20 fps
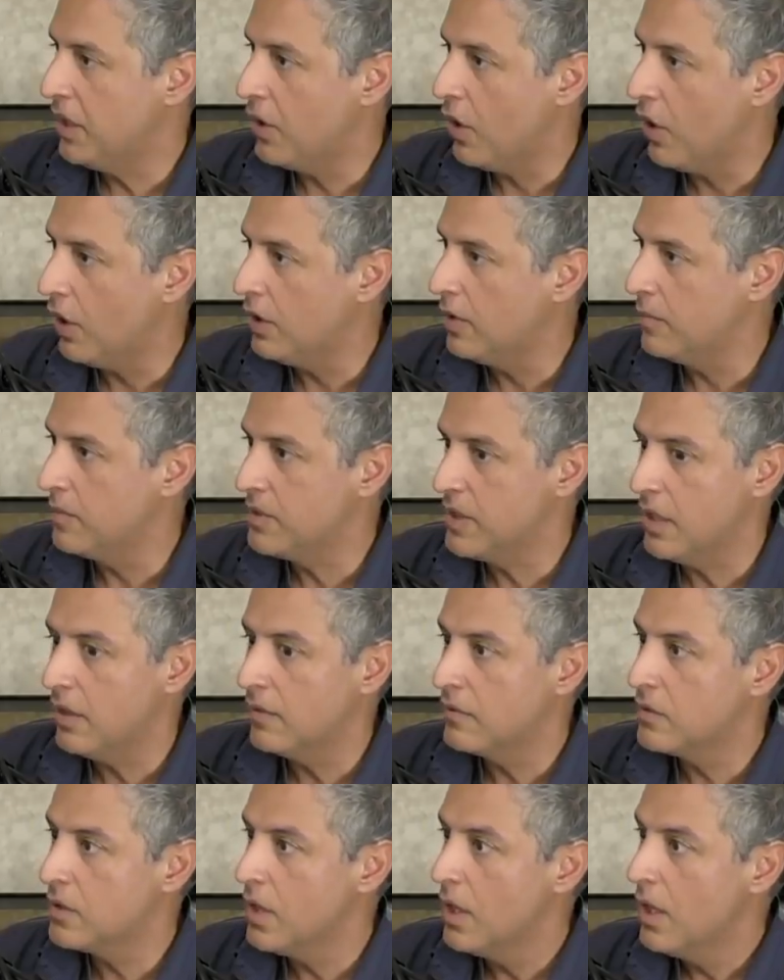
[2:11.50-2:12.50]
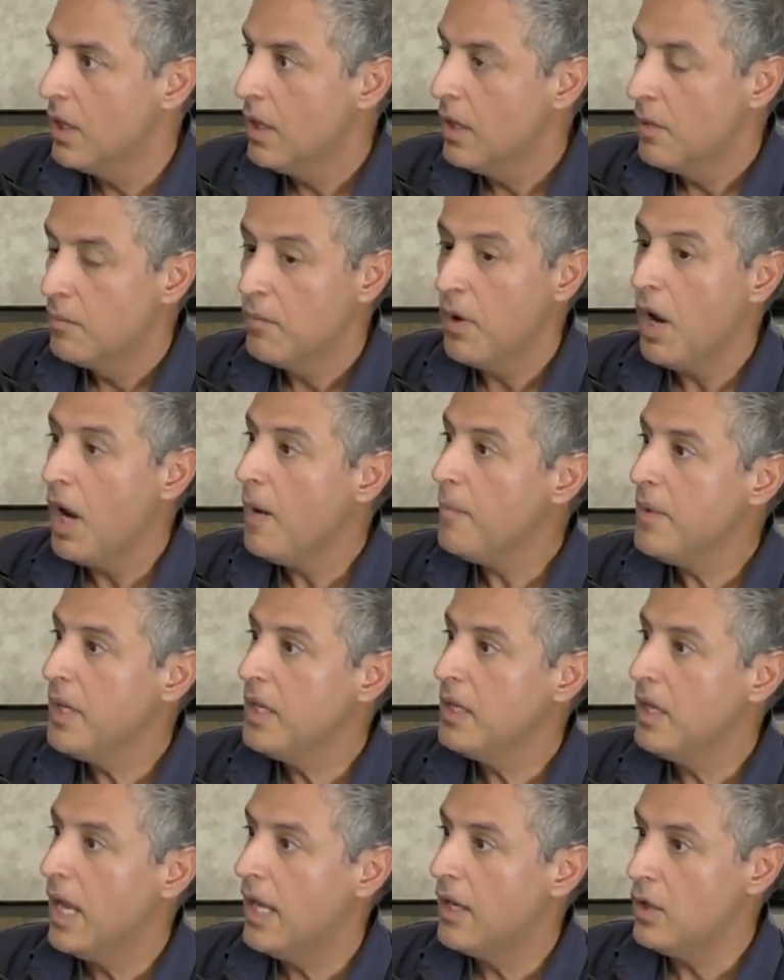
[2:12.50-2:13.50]
they called themselves.
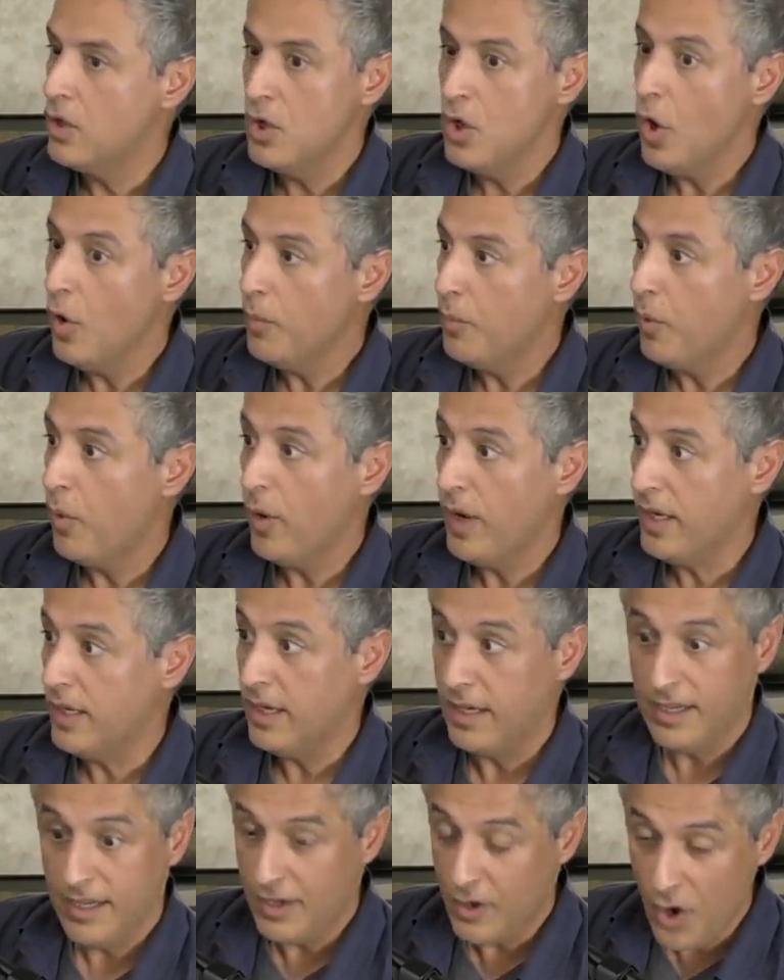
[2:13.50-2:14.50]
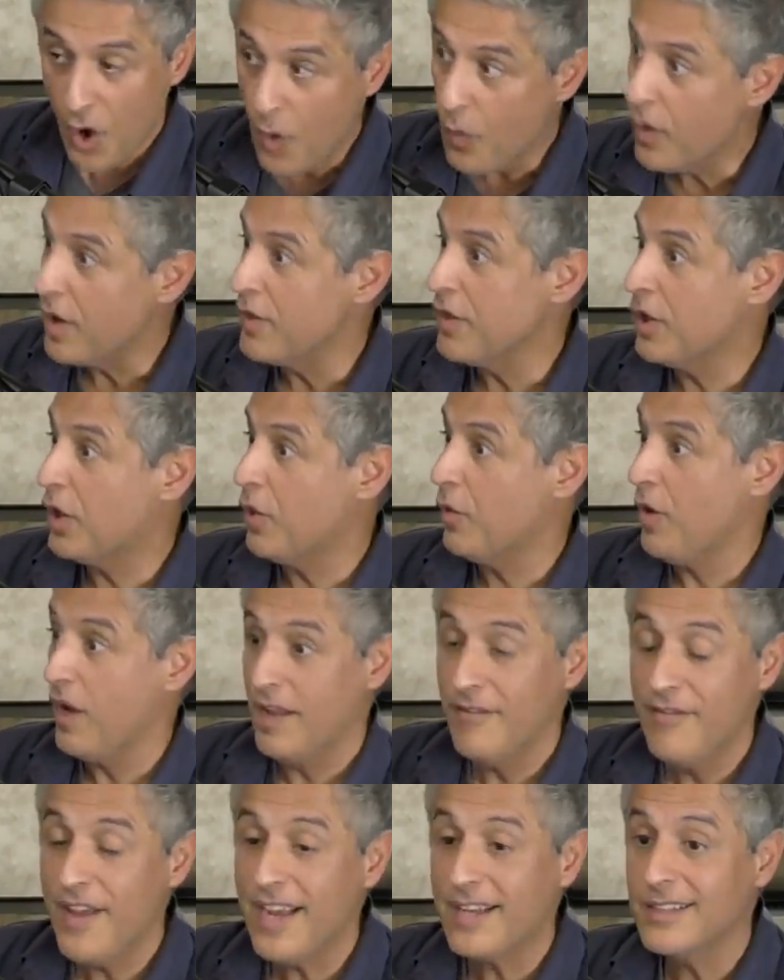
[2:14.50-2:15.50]
Muhammad, at no point, nowhere in the Quran,
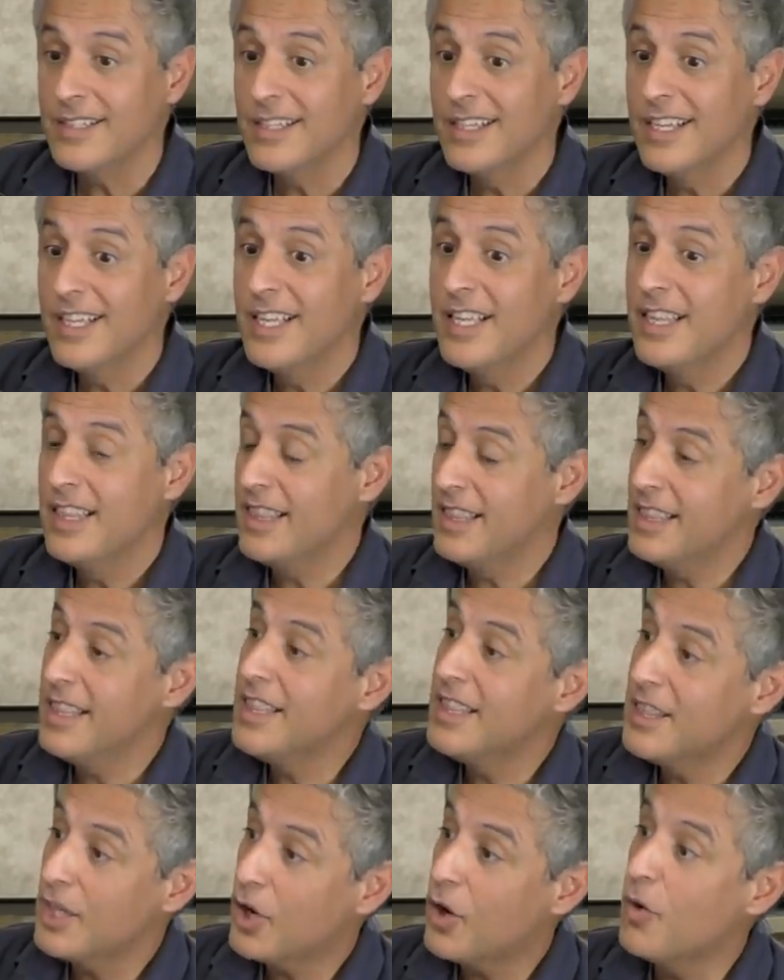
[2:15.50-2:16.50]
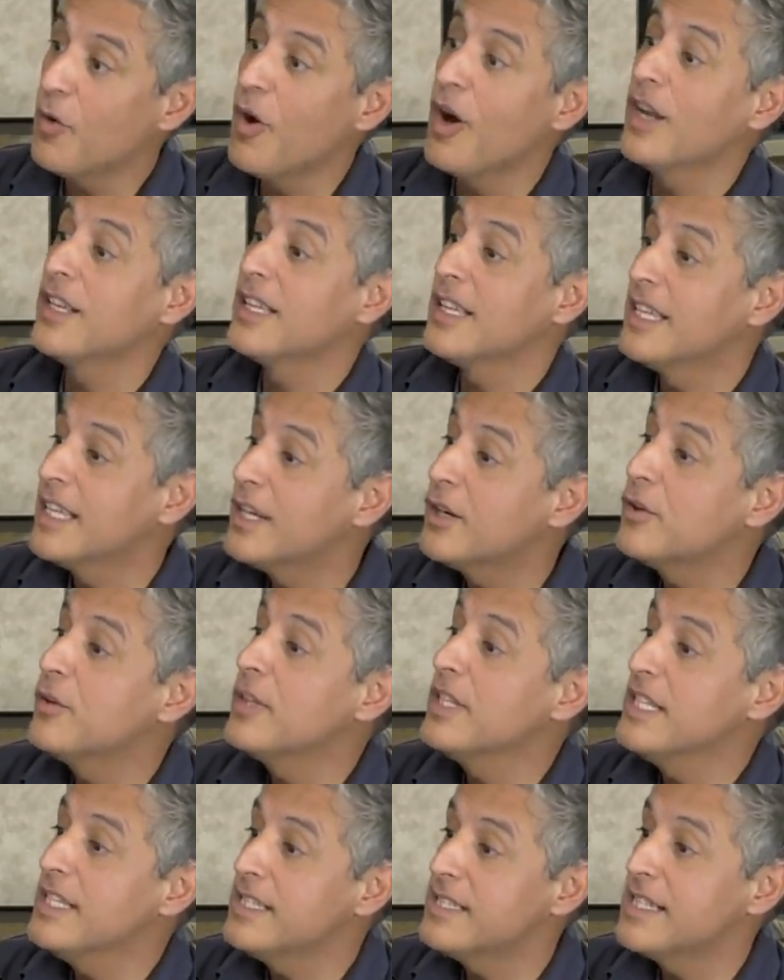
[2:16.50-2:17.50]
in fact, the Quran
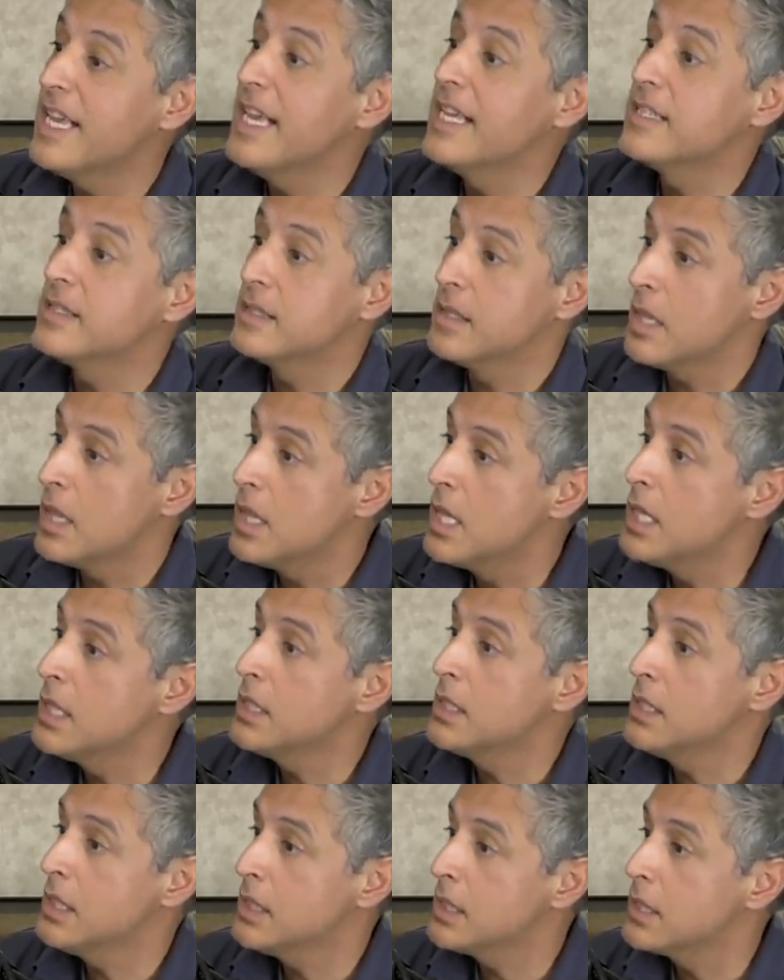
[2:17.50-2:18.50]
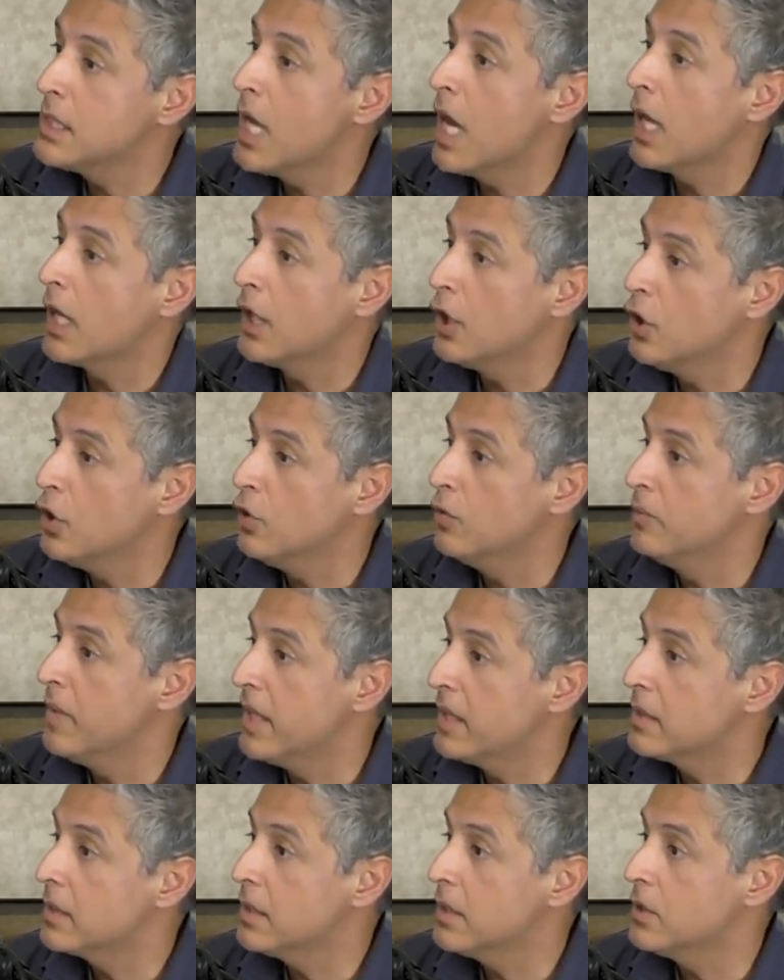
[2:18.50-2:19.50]
literally says, this is not a new
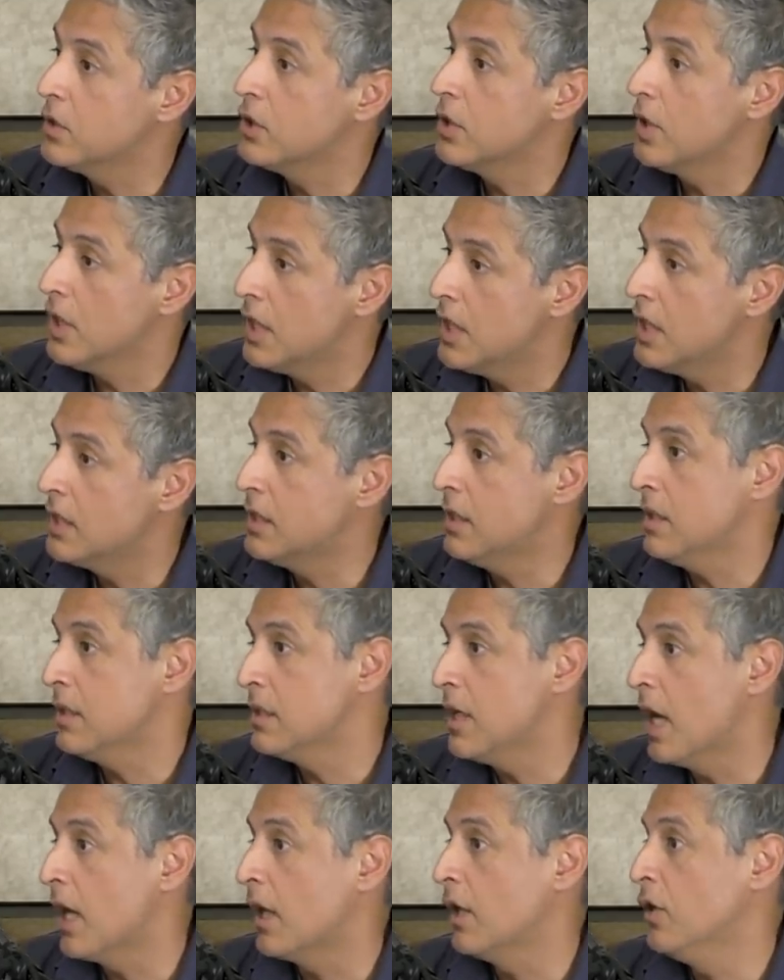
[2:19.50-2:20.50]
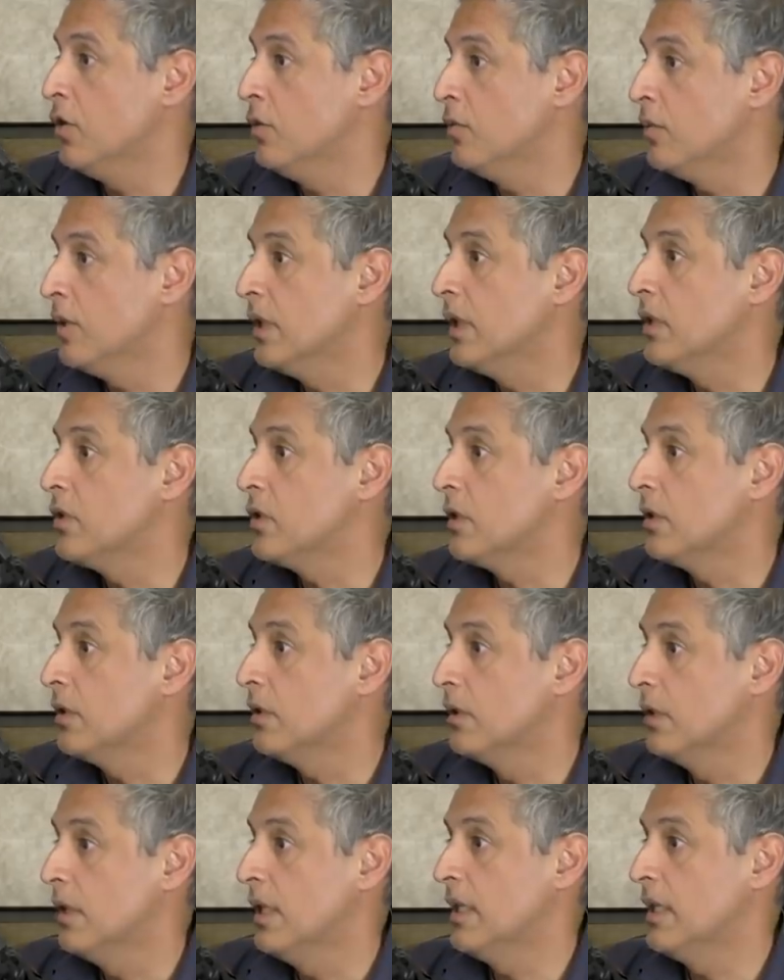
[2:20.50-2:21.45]
message. This is not a new religion.